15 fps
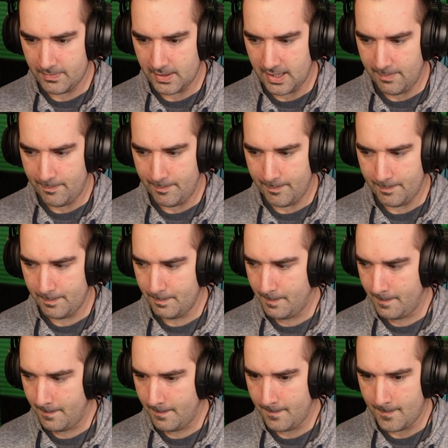Yep.
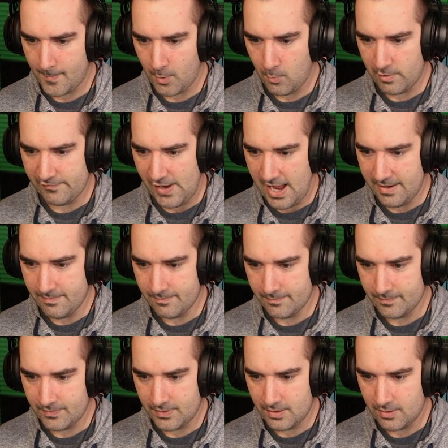We're fine.
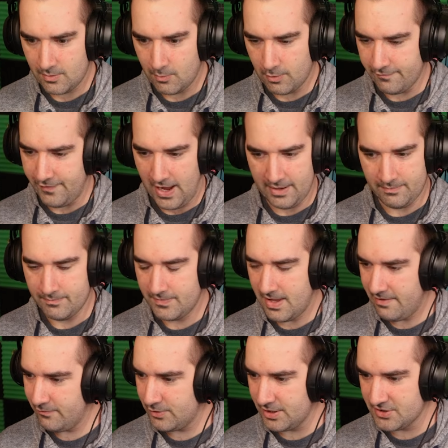We're fine.
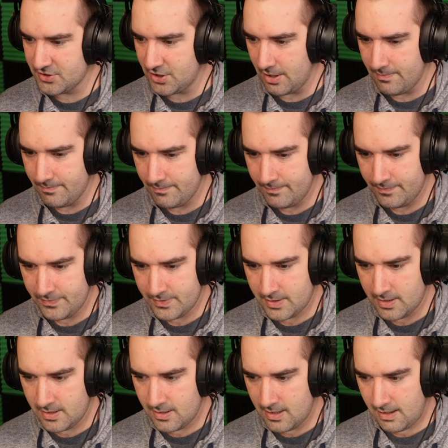Everything's good.
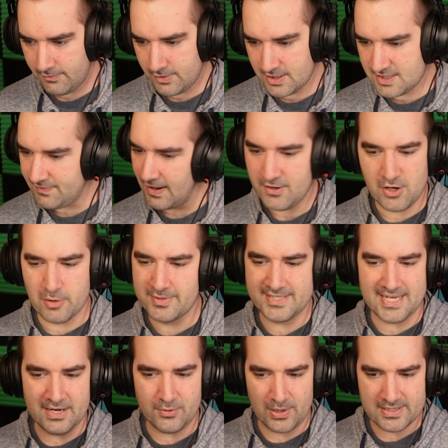Everything's fine. No
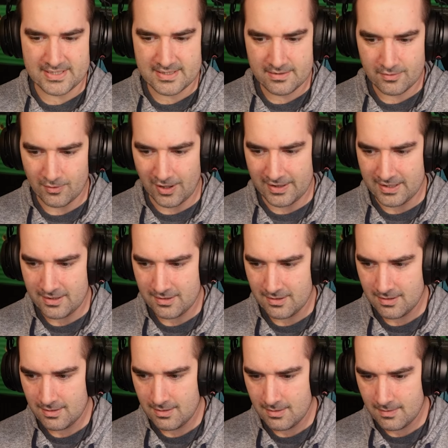secrets, really.
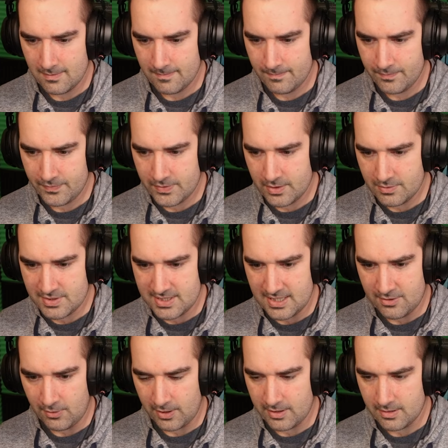No
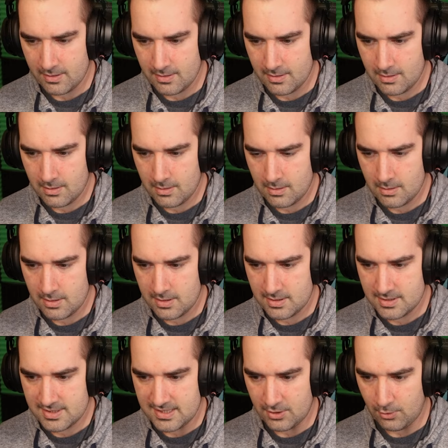secret.
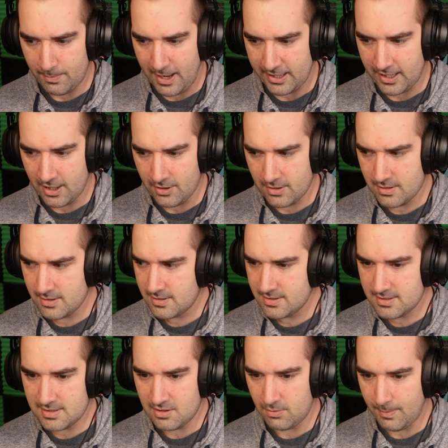Secret back here.
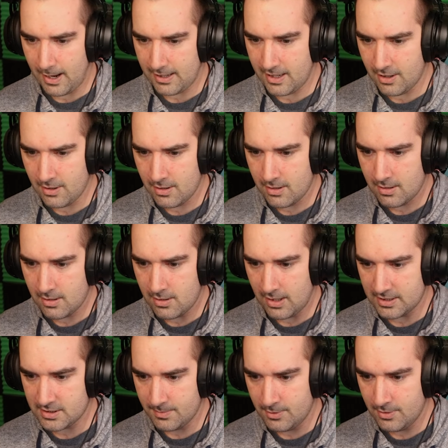Secret back here.
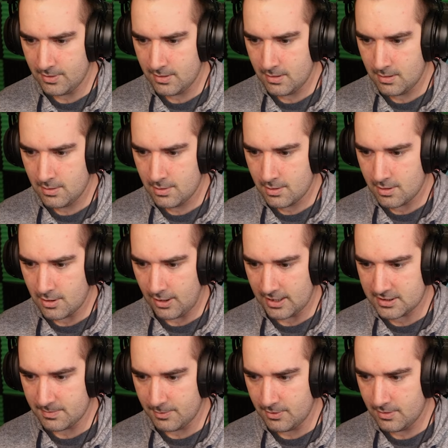Collectible.
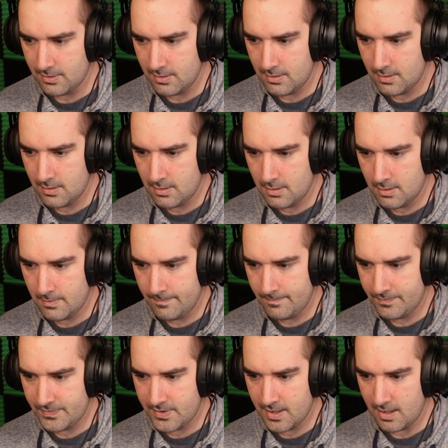Collectible.
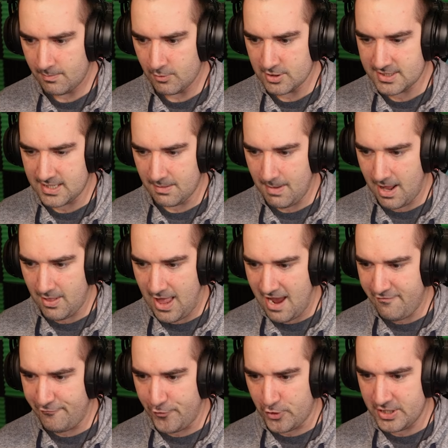I'm risking my
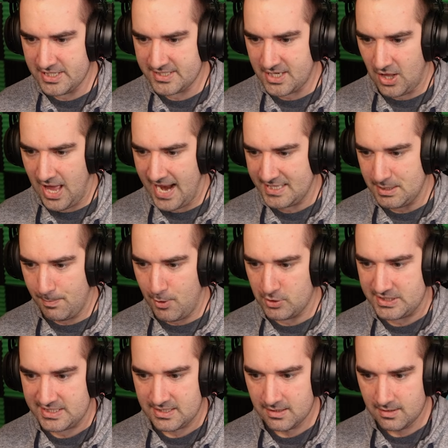life for these
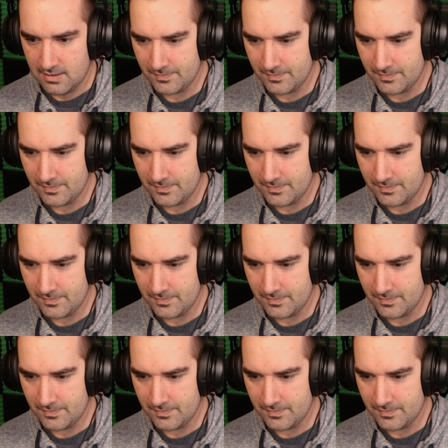collectibles.